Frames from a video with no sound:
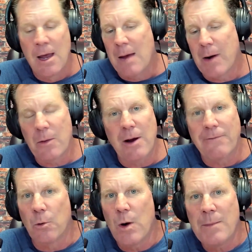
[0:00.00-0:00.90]
And by the way,
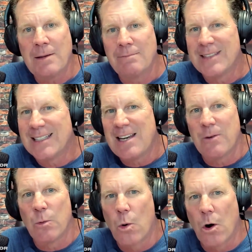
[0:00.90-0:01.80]
for women, it's
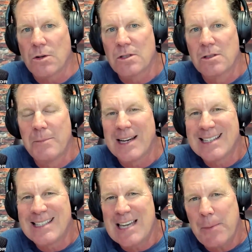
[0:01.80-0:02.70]
even worse
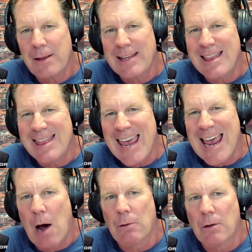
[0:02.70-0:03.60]
because typically
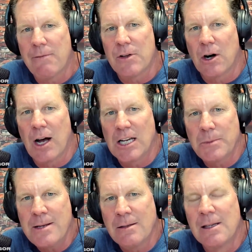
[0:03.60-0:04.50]
they outlive their
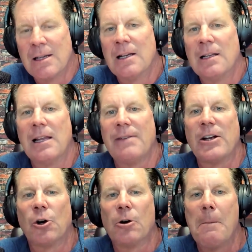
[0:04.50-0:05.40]
husband,
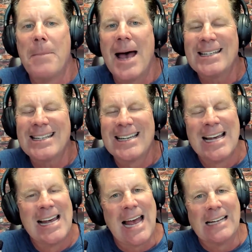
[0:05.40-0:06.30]
leaving her a mess.
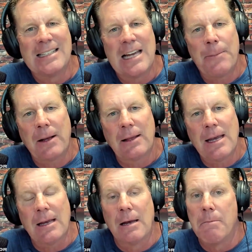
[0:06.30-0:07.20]
And
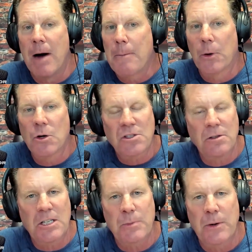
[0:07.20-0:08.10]
typically, in my
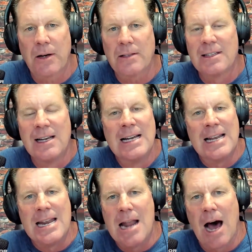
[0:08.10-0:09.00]
personal experience,
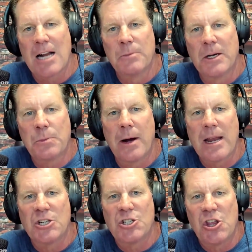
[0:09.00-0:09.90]
not as much
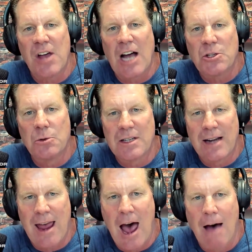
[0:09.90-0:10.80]
money as she thought she was
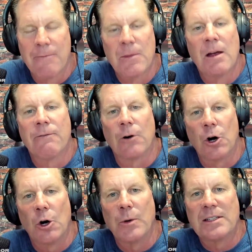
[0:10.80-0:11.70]
going to have for
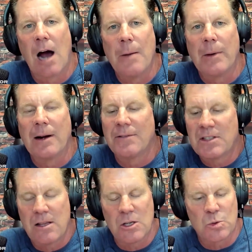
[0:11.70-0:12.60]
her retirement. I've
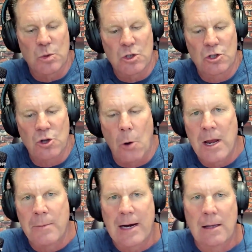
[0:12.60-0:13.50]
seen this with so
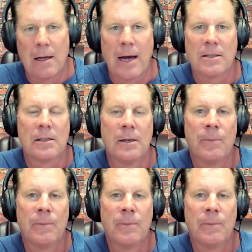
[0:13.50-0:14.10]
many of my clients.